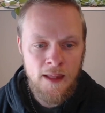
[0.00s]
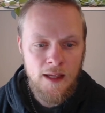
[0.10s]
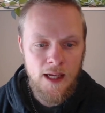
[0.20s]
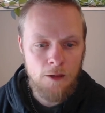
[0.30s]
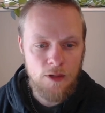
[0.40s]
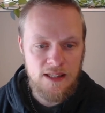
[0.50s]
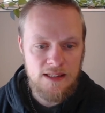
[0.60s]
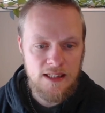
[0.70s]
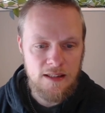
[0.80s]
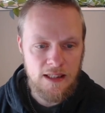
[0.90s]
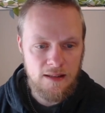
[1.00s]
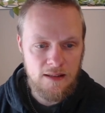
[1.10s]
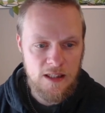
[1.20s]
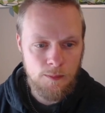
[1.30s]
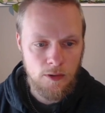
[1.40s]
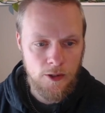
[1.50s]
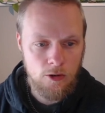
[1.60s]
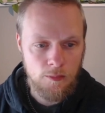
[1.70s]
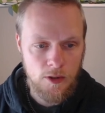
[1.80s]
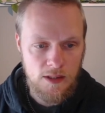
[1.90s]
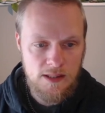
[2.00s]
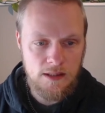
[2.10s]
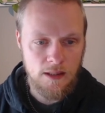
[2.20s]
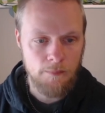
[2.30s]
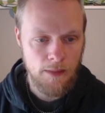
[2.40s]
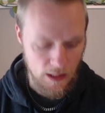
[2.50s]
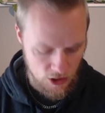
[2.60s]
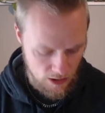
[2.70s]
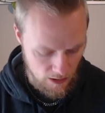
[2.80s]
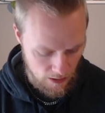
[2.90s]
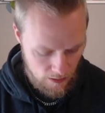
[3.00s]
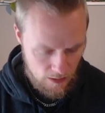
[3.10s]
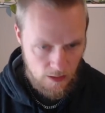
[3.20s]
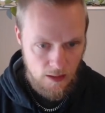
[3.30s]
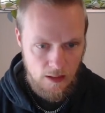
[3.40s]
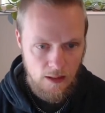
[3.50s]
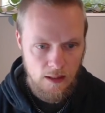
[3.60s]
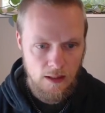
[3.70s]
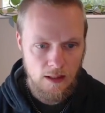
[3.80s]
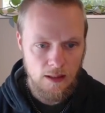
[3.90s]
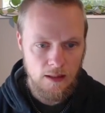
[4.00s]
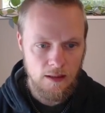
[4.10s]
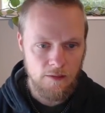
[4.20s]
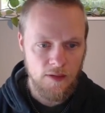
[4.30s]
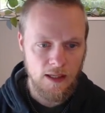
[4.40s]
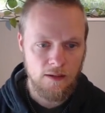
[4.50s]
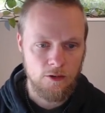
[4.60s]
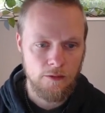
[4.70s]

And we can see that these polynomials match the vector of